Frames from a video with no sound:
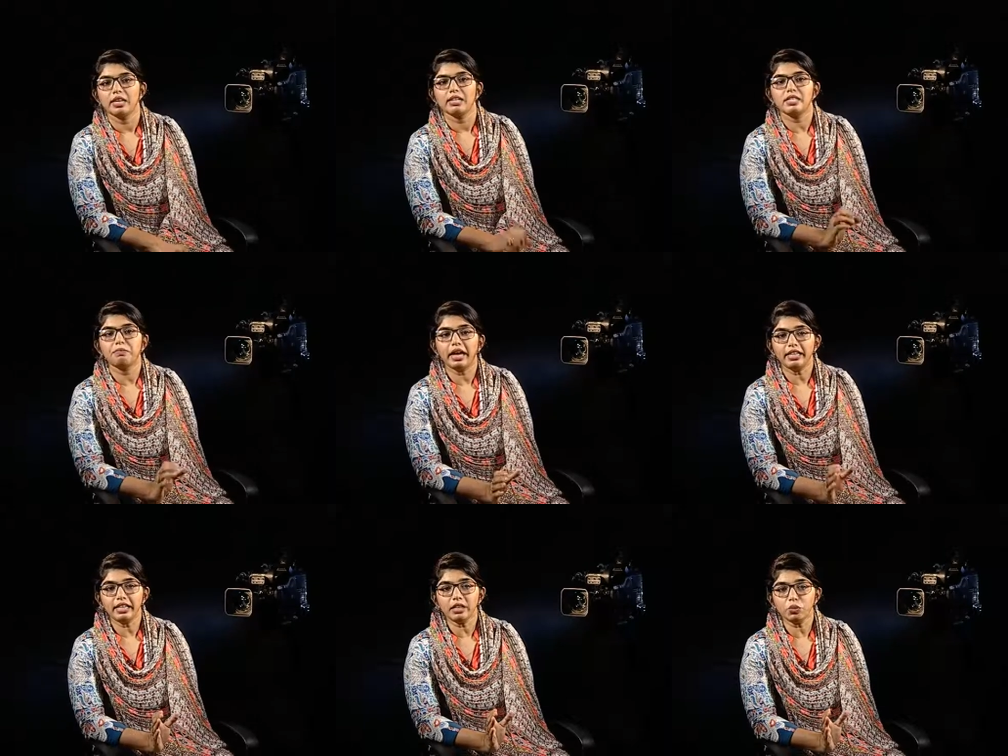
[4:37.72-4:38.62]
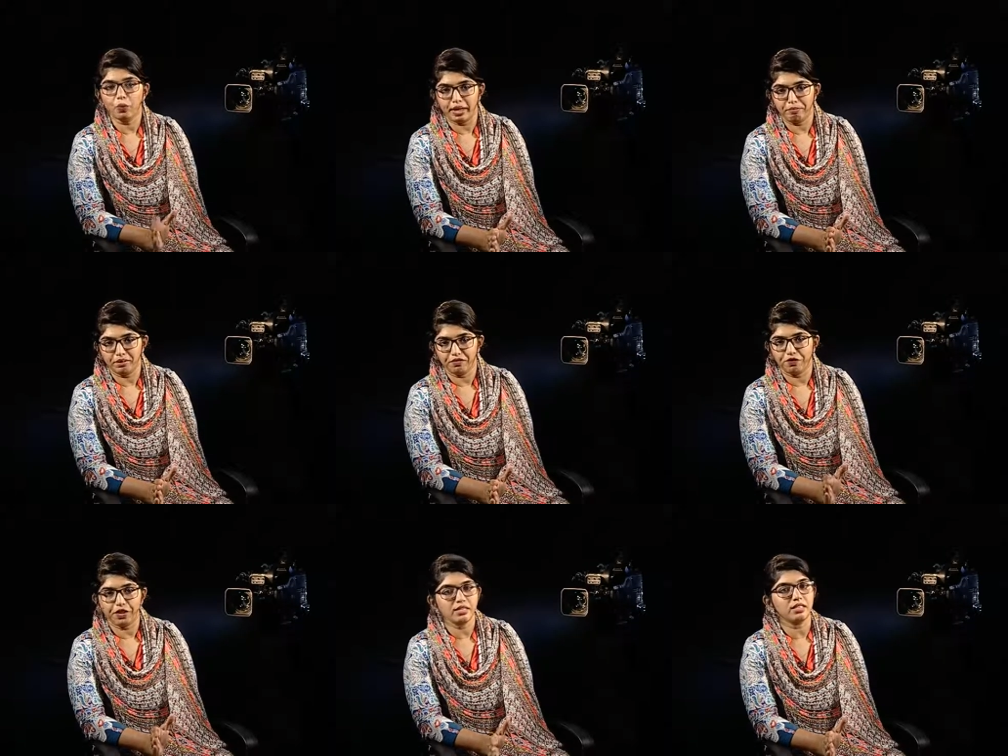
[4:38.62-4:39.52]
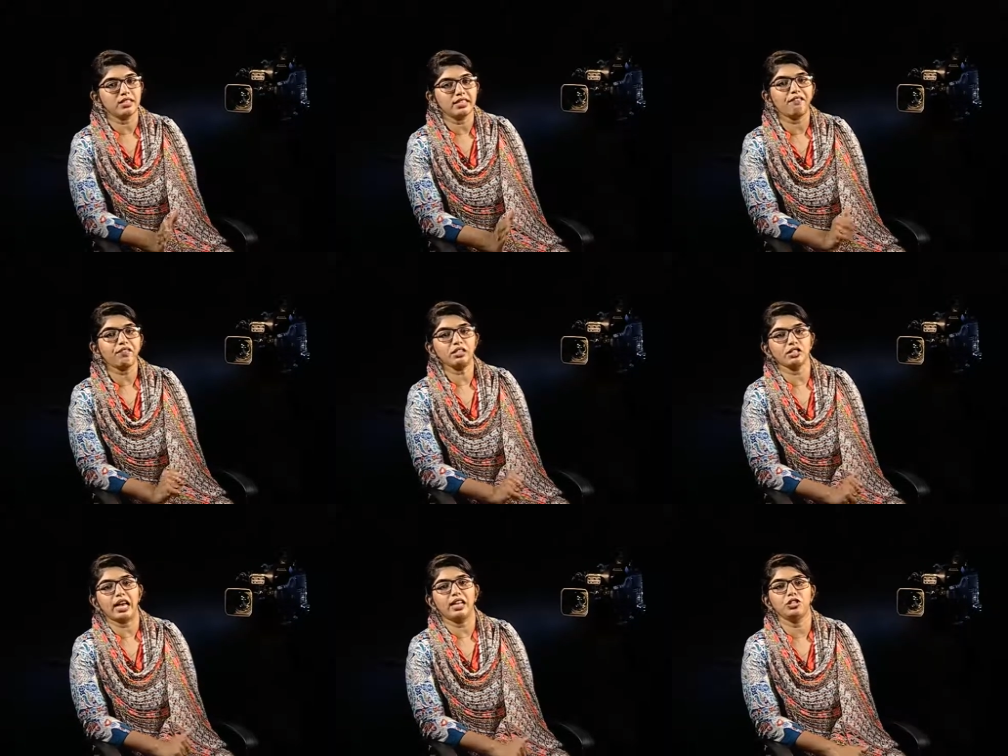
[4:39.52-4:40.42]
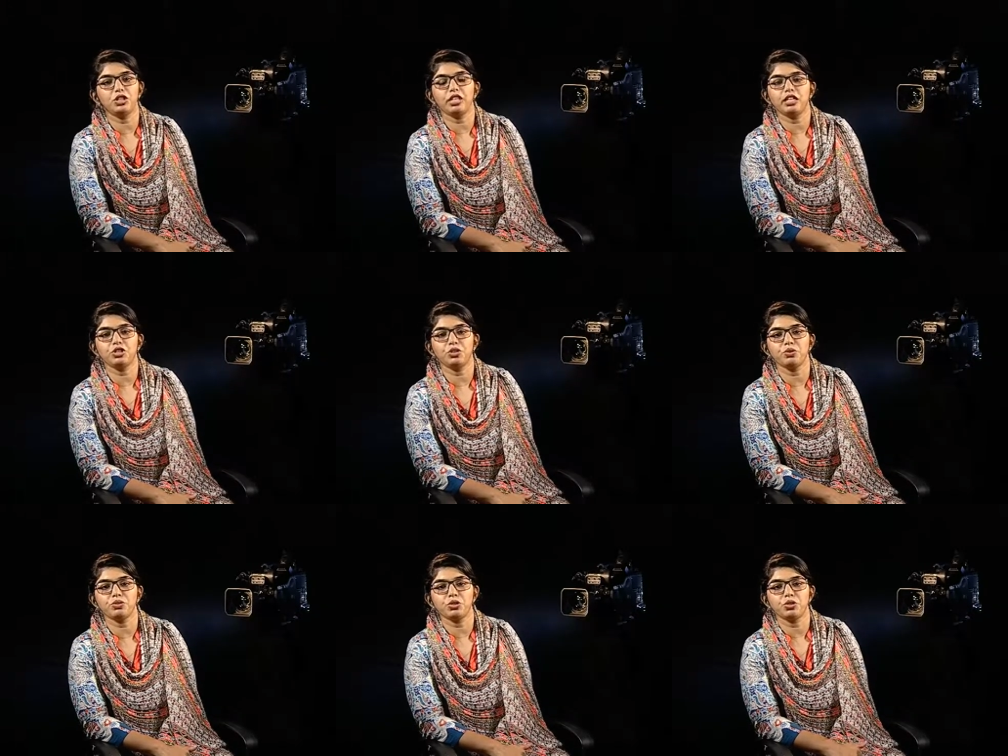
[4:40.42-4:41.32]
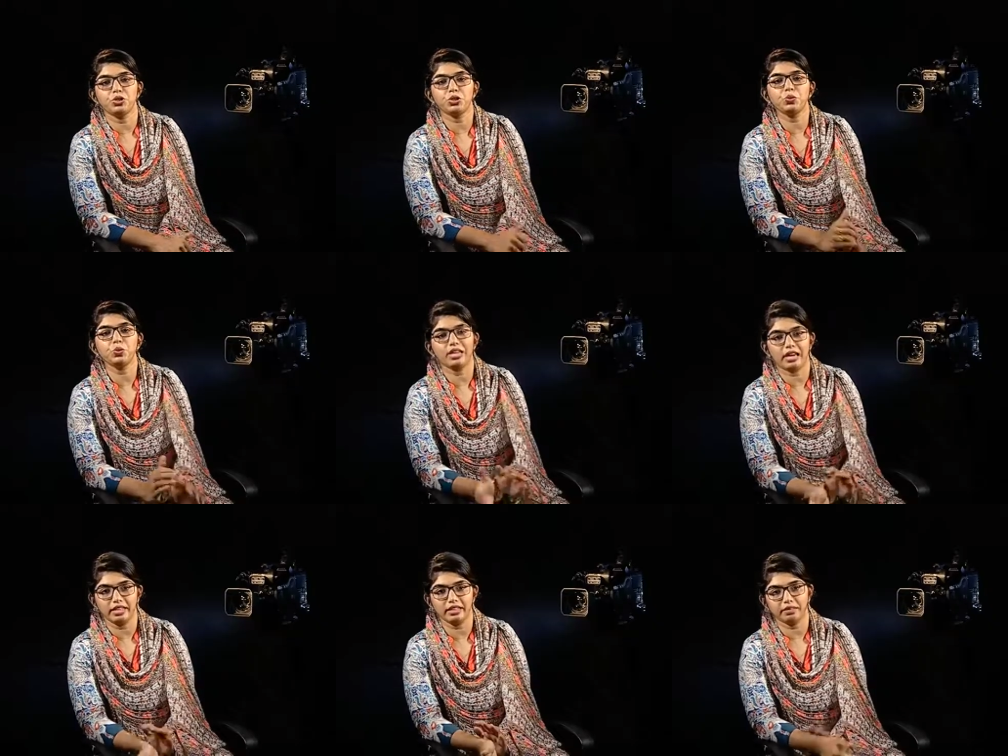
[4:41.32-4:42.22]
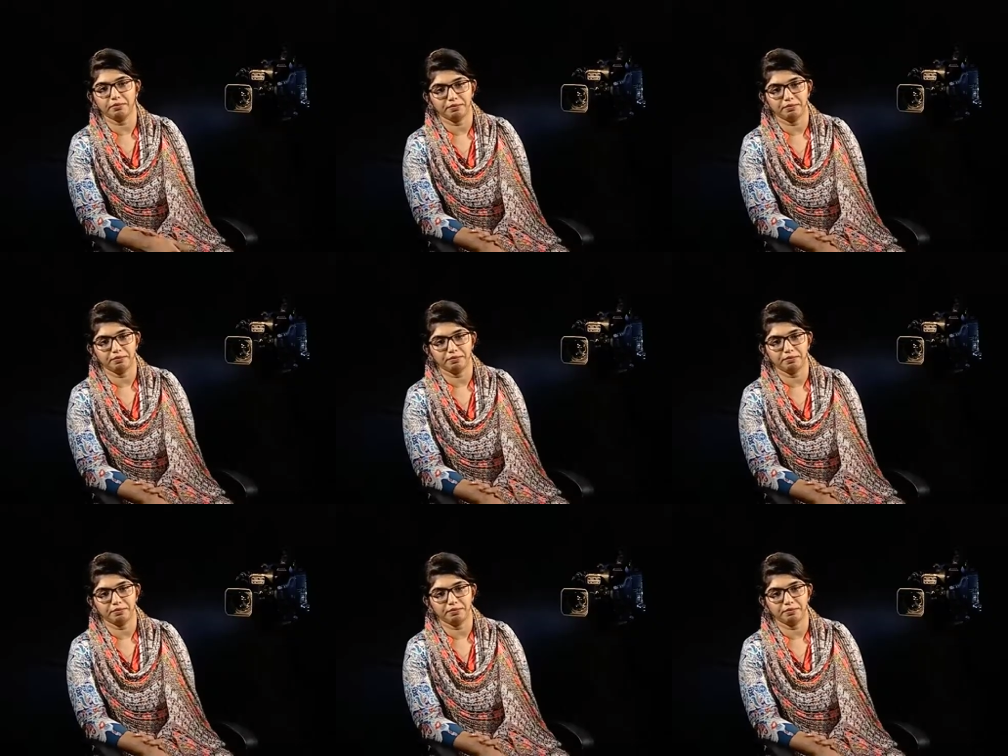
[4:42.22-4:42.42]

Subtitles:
Semantic web faces several challenging issues too, like